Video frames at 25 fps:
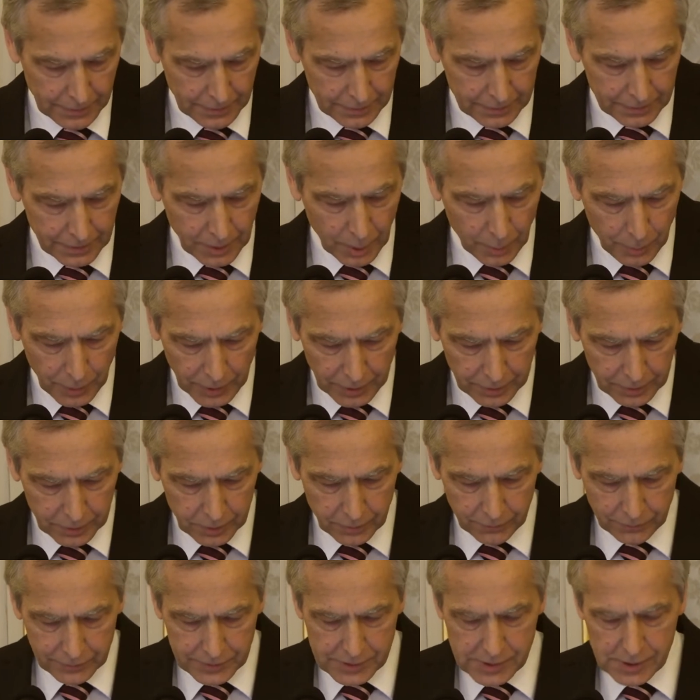There are
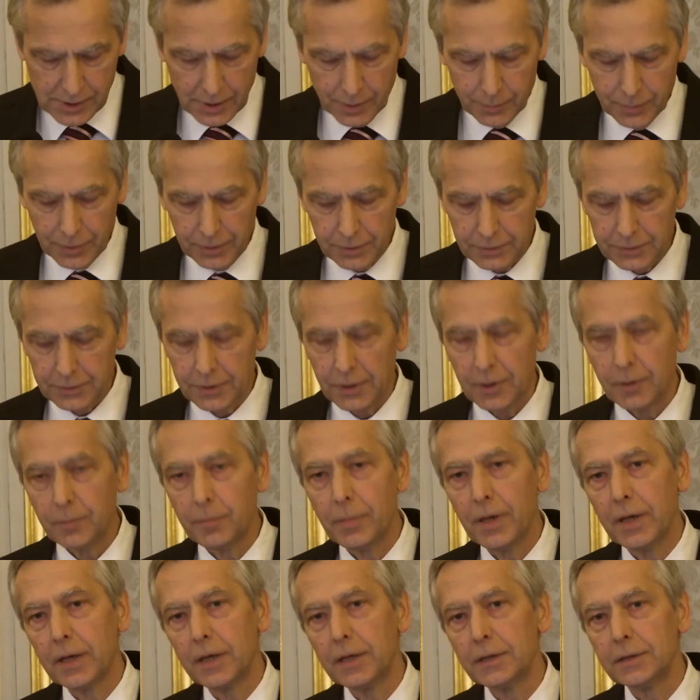plenty of examples in
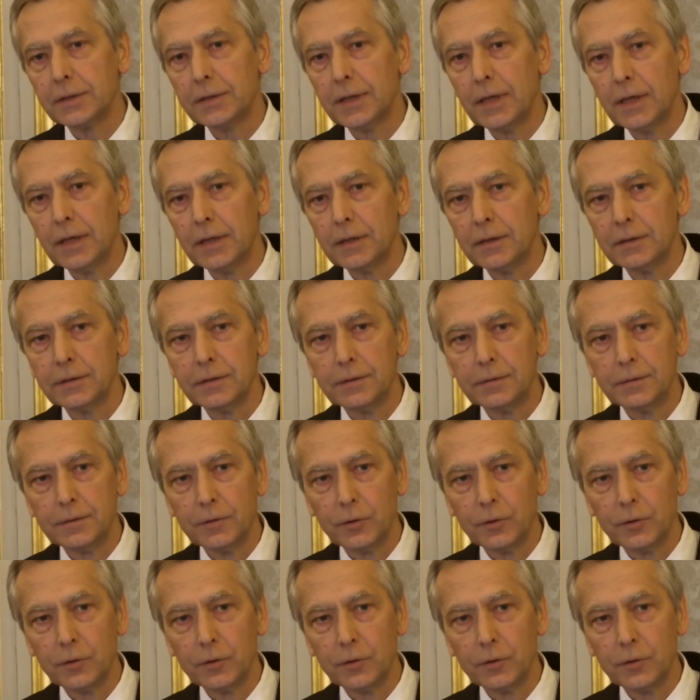Pakistan,